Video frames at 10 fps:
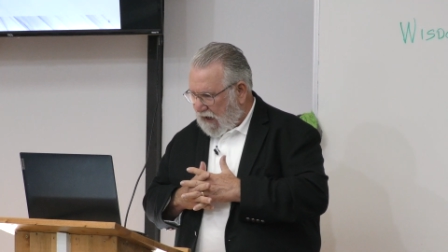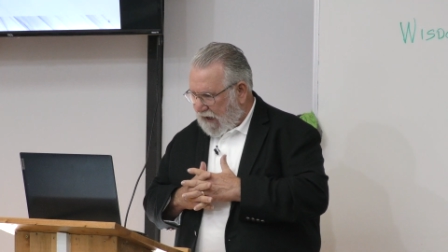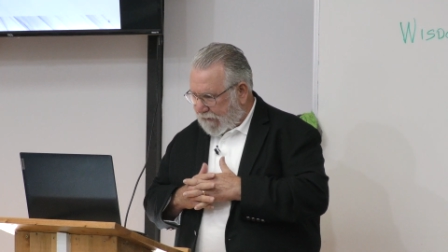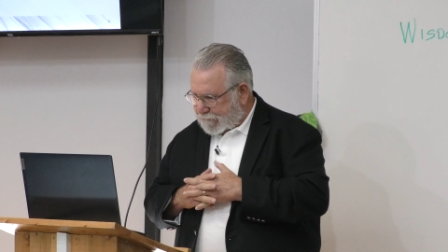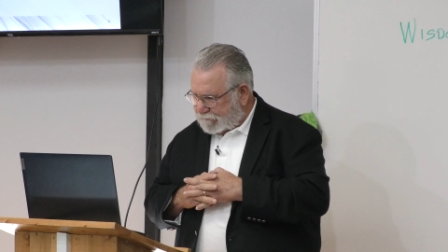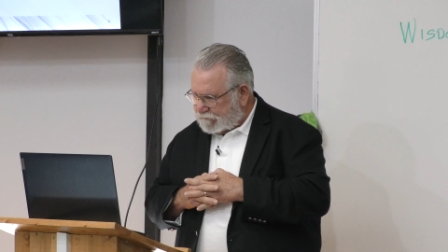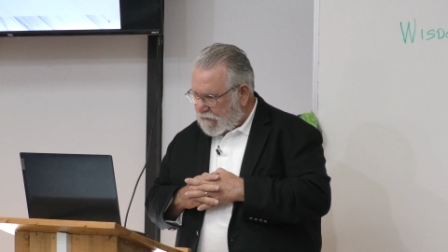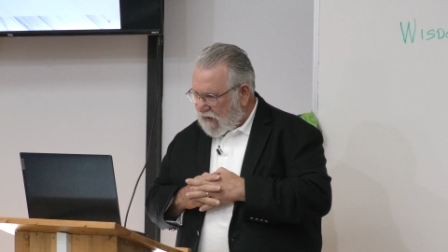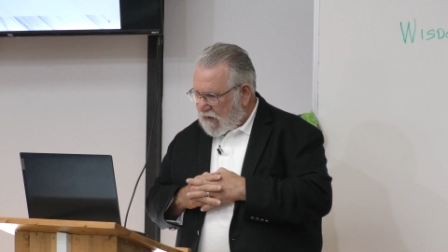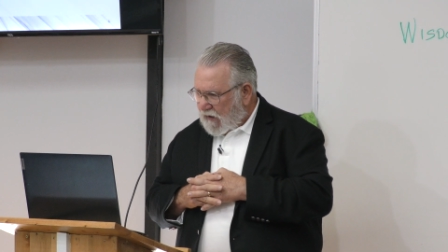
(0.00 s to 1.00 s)

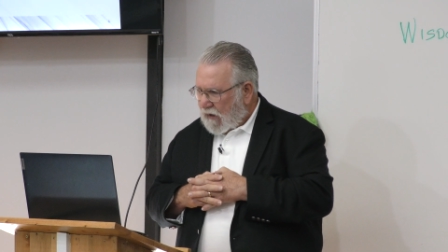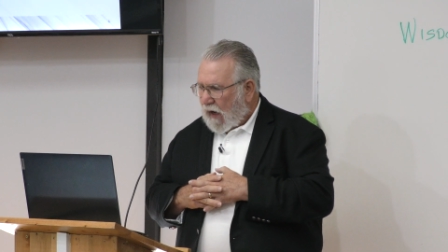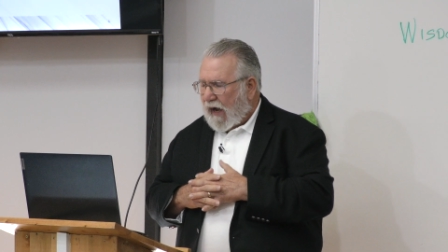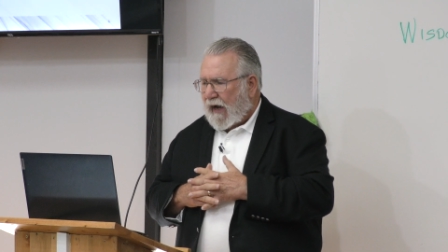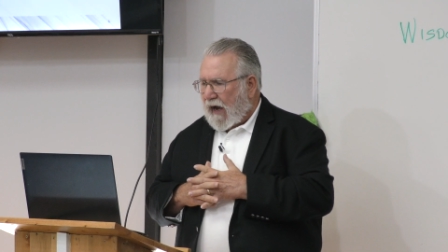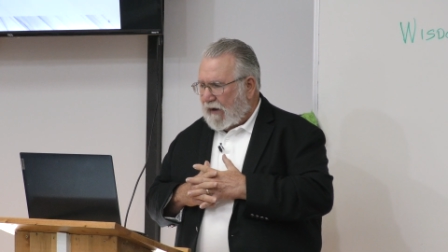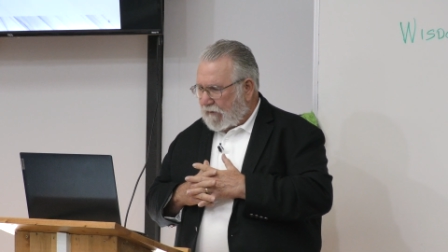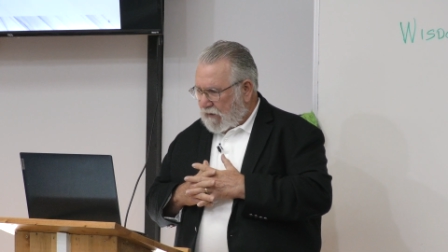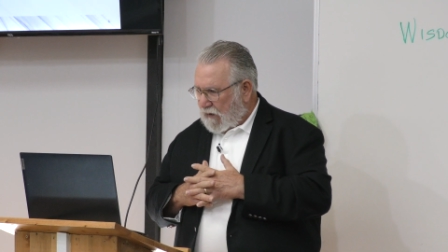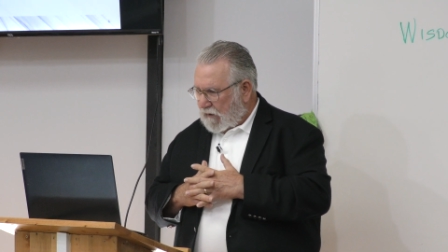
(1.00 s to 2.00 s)

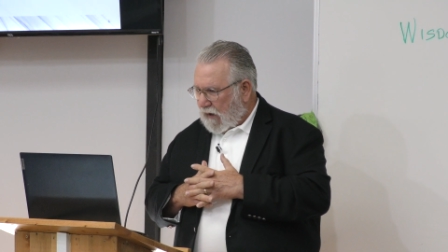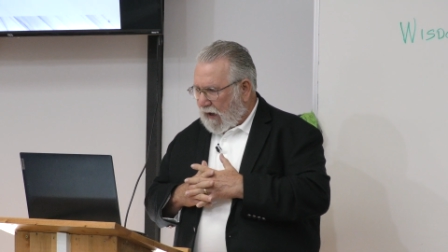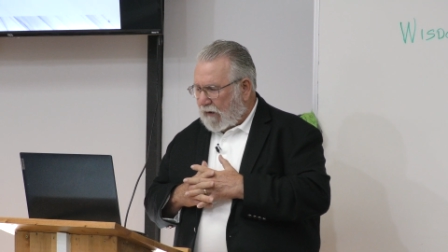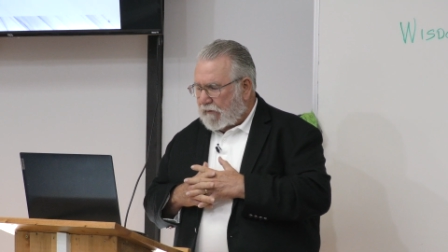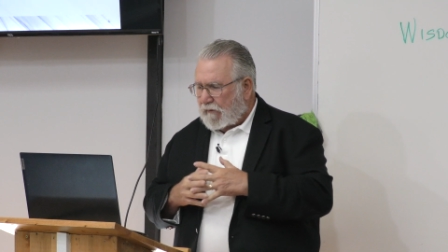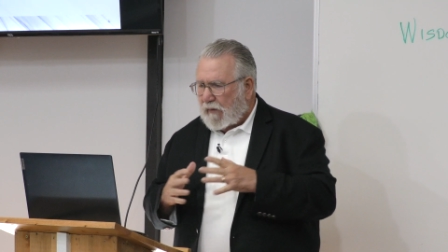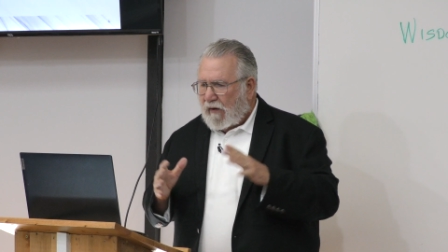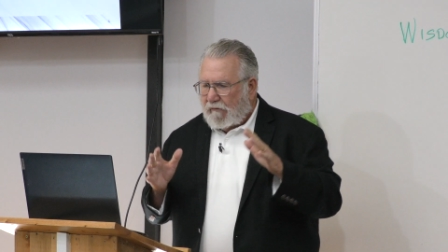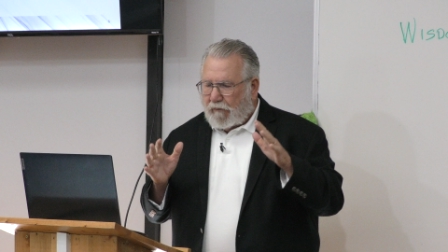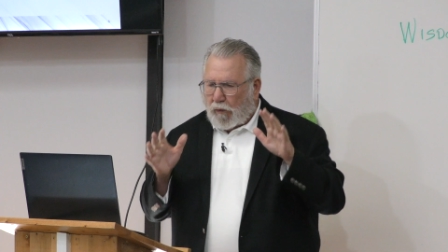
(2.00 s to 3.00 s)

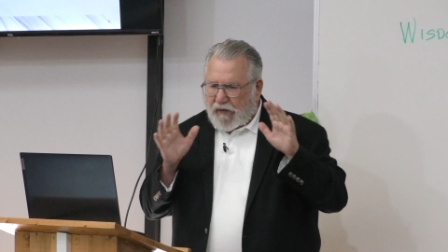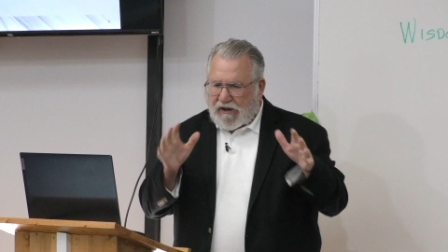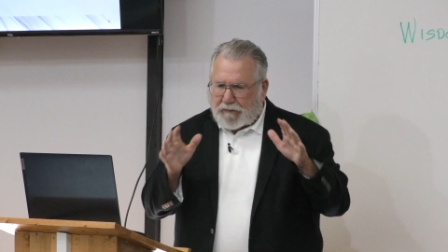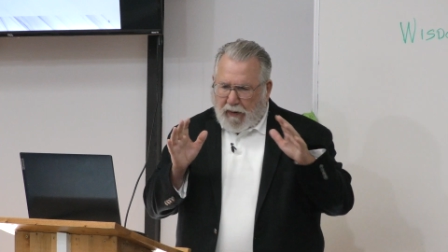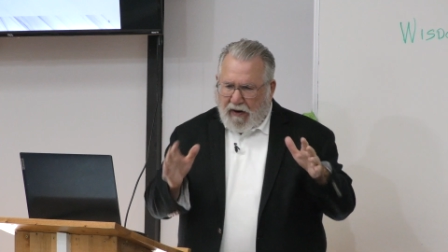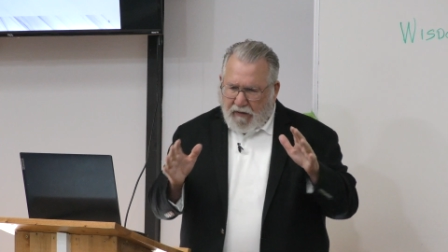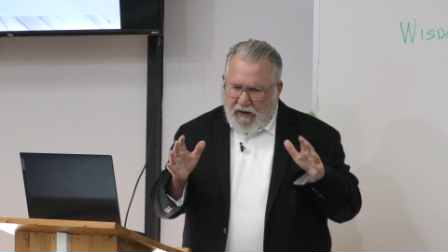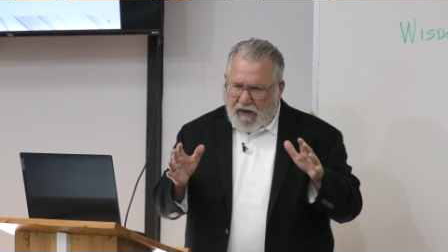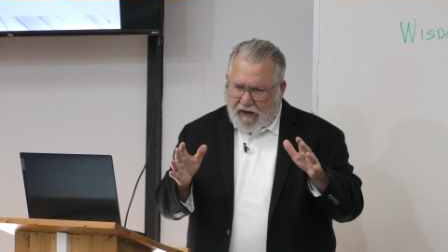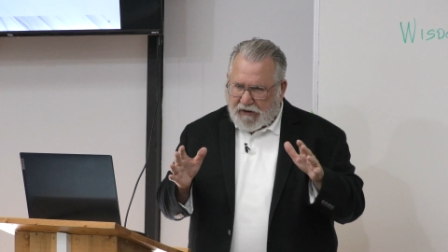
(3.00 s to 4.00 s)
For this
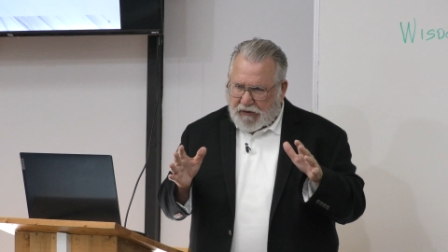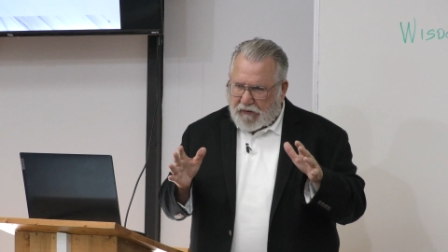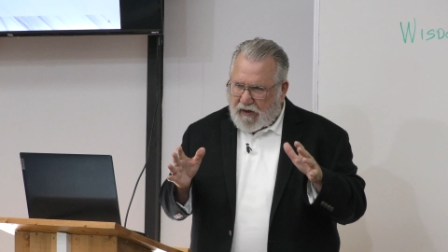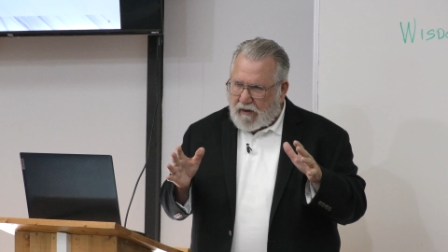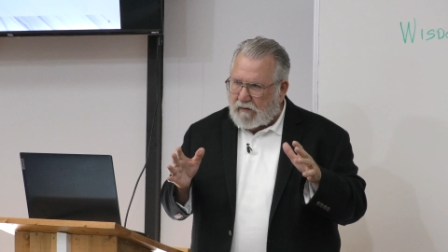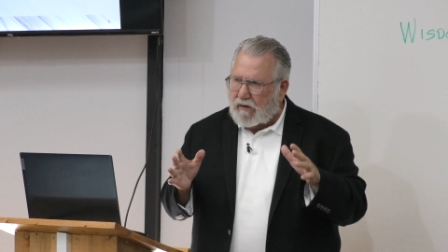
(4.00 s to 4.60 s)
period of history,